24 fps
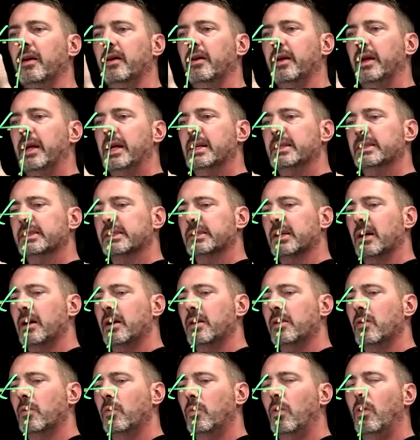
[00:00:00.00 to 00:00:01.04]
inside
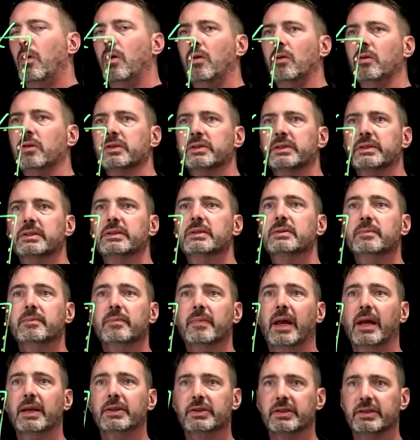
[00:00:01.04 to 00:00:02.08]
the walls
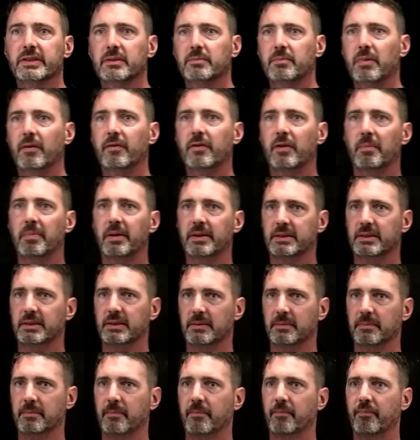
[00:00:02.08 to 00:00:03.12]
and just above the
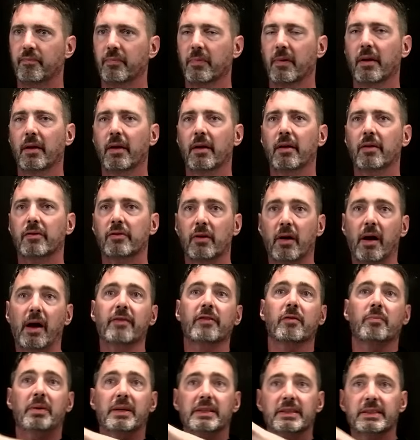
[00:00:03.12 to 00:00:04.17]
piston. So as the
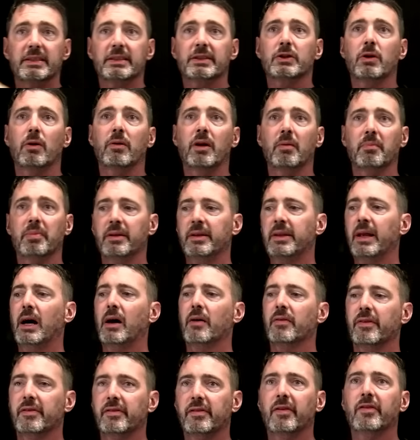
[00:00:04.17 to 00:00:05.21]
piston is going up and down,
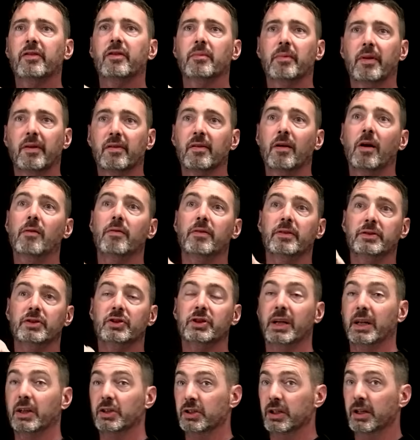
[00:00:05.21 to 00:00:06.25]
the system itself is
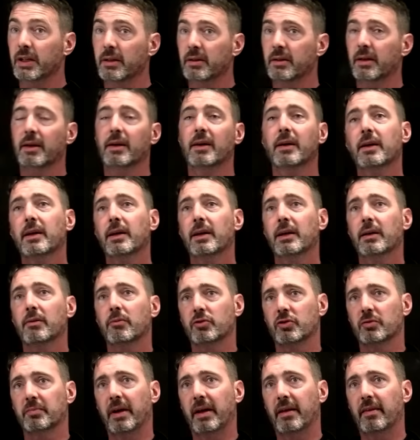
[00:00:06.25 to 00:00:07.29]
changing, which
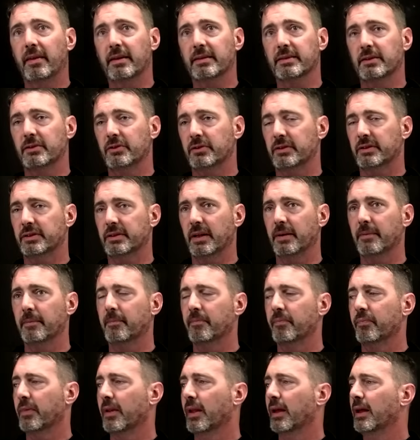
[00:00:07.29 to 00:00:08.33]
will make things interesting.
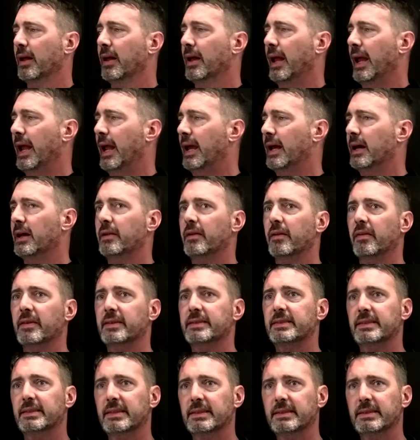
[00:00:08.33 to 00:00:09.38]
And the
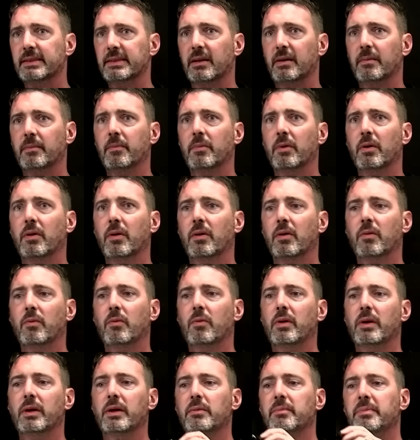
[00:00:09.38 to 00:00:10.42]
system
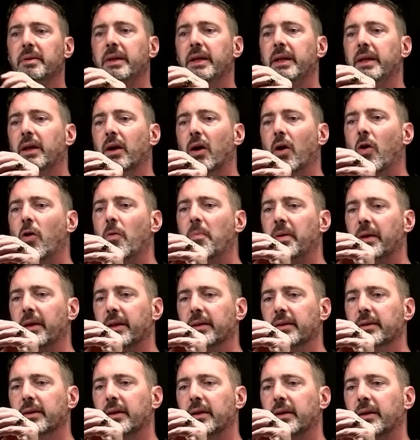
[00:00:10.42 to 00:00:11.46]
would be open